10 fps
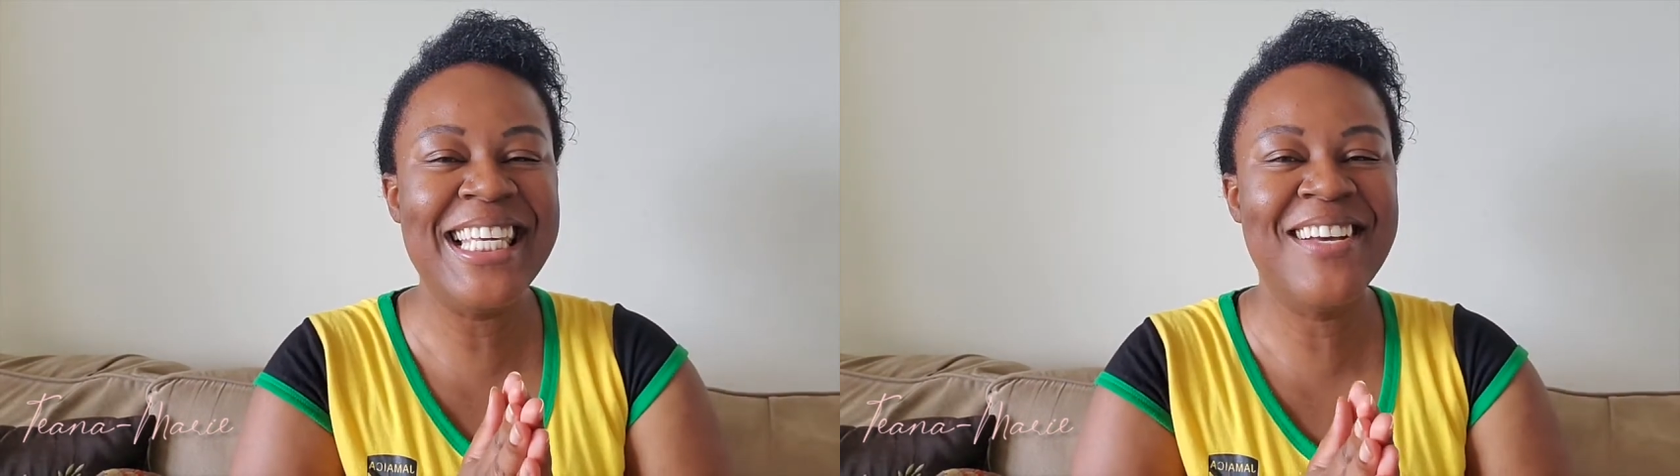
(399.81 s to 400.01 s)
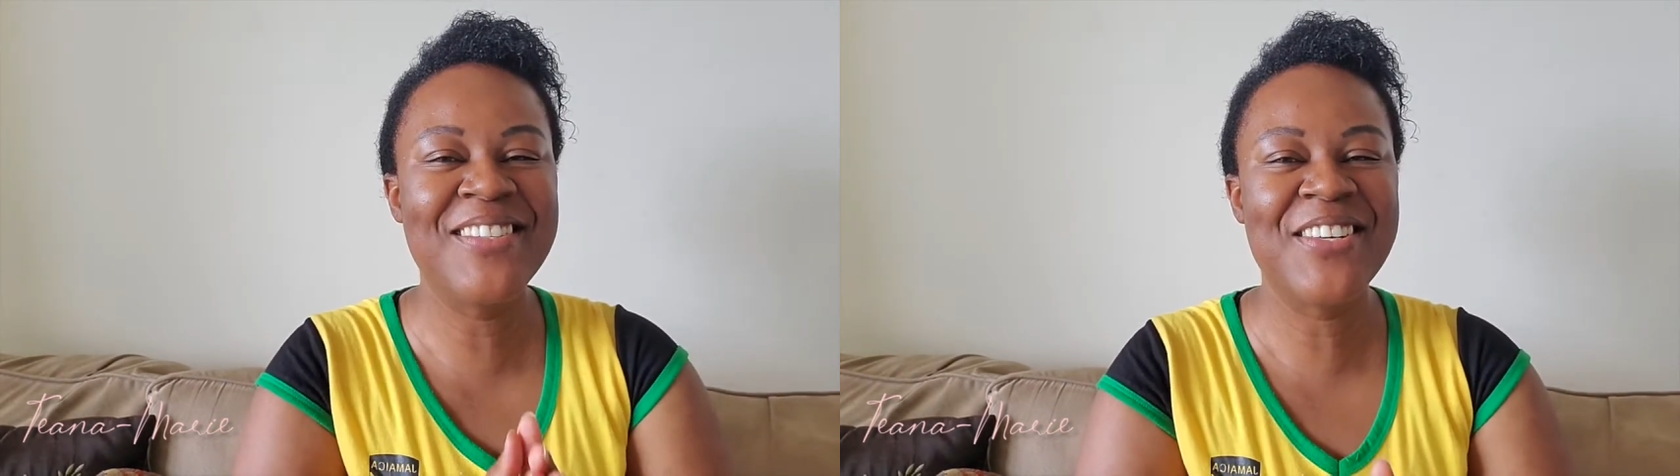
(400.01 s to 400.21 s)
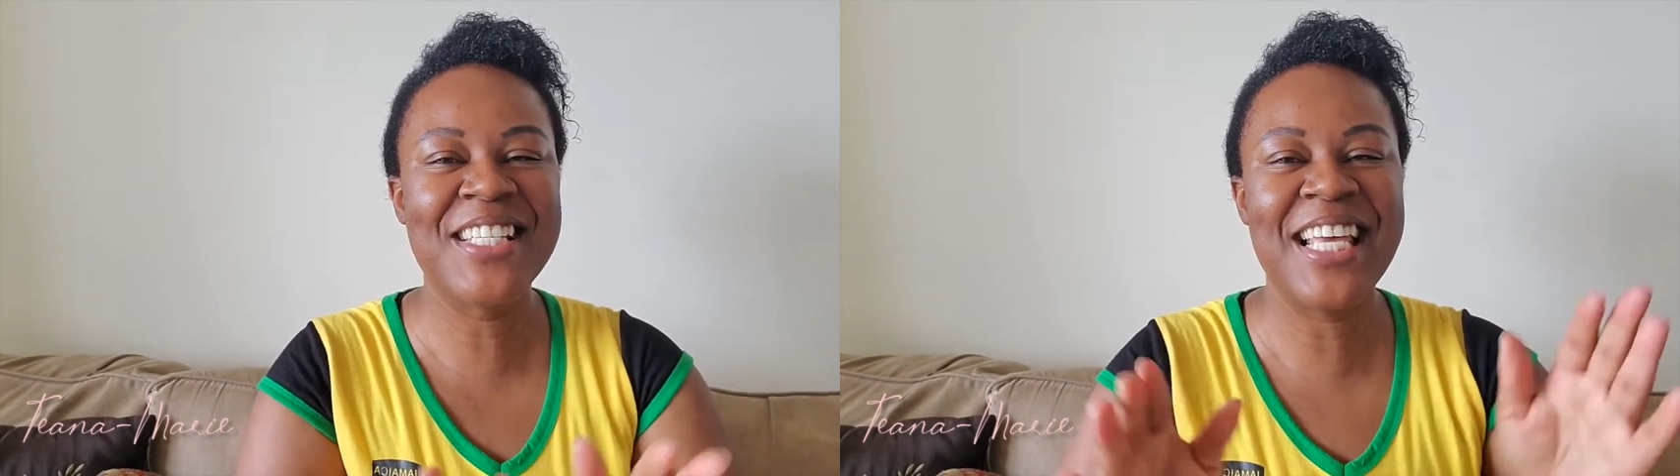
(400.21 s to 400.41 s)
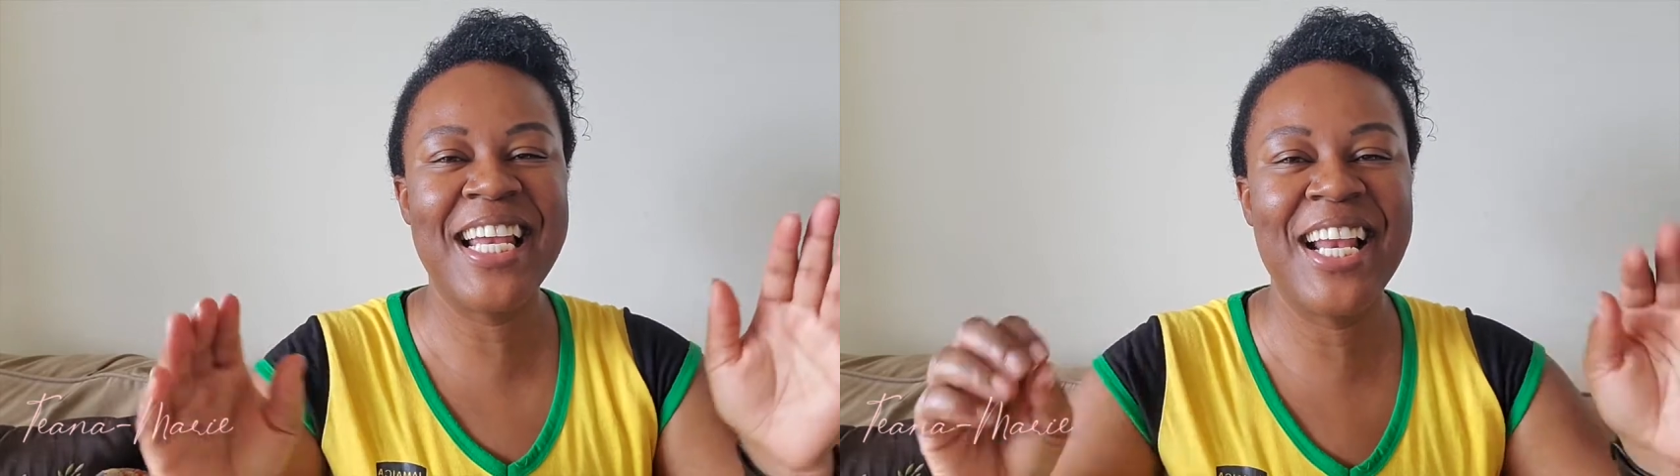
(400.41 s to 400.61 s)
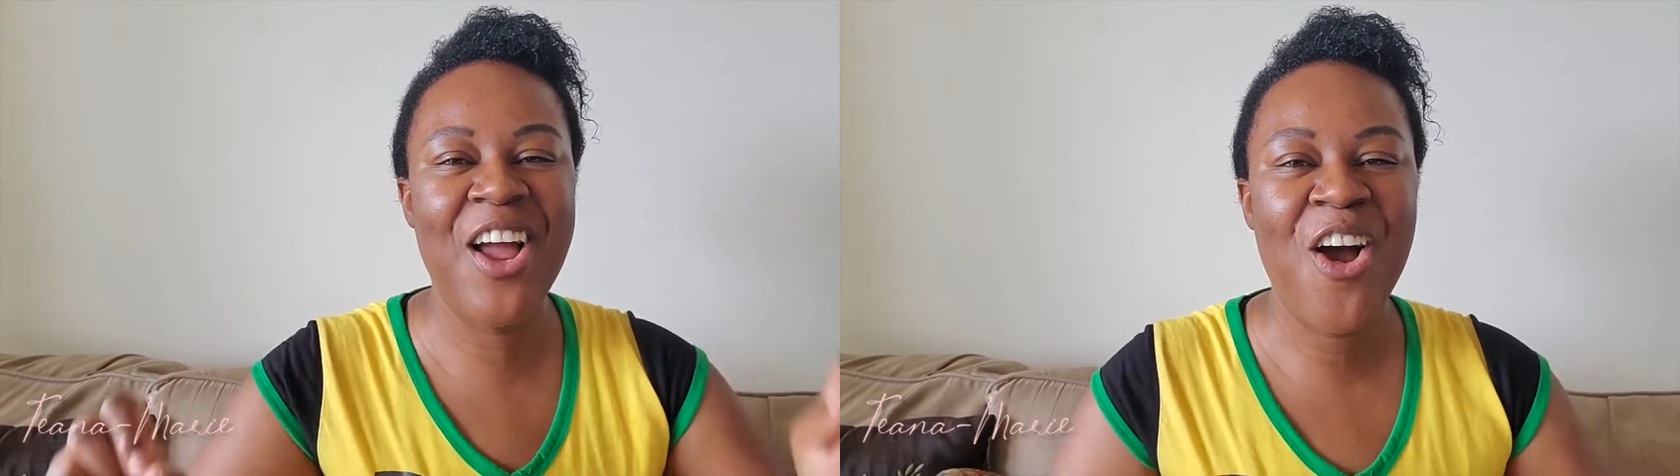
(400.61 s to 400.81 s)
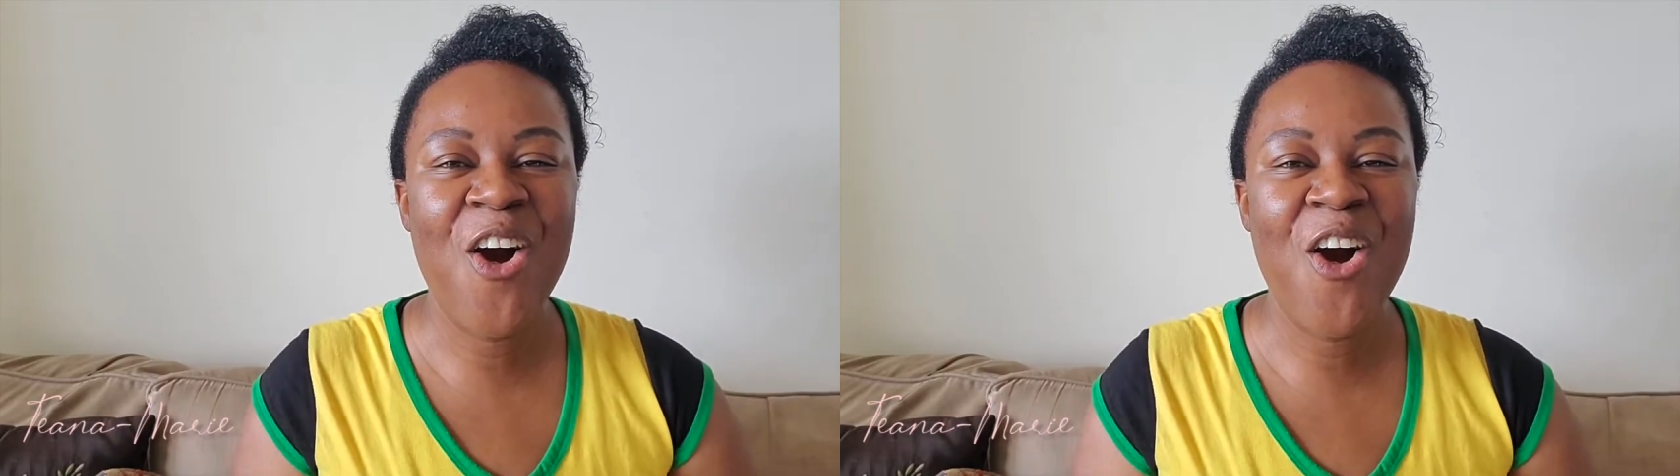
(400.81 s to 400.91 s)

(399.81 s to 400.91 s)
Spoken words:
I'm so excited.